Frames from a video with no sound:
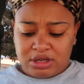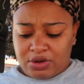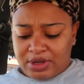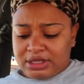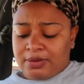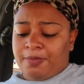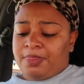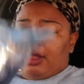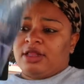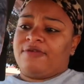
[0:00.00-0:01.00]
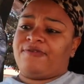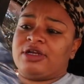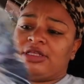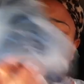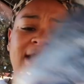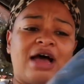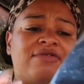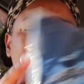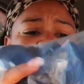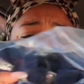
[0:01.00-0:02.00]
Anyway. The first thing I
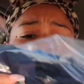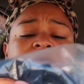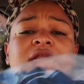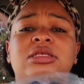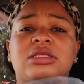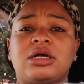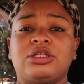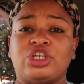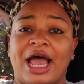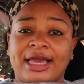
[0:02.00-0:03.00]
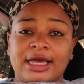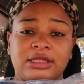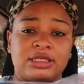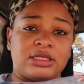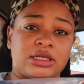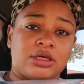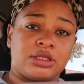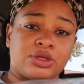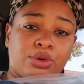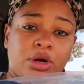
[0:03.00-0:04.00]
have is this, and this is a jacket. This is a
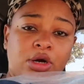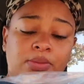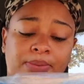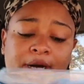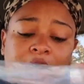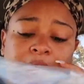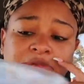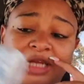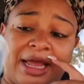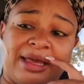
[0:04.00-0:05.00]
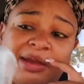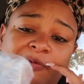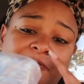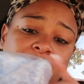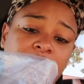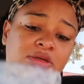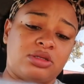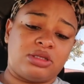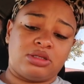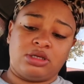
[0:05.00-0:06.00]
scrub jacket,
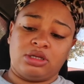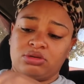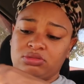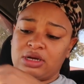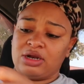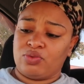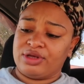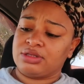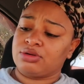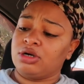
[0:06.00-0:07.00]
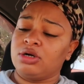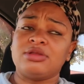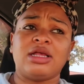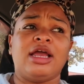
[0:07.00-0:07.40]
because, you know, I don't wear scrubs.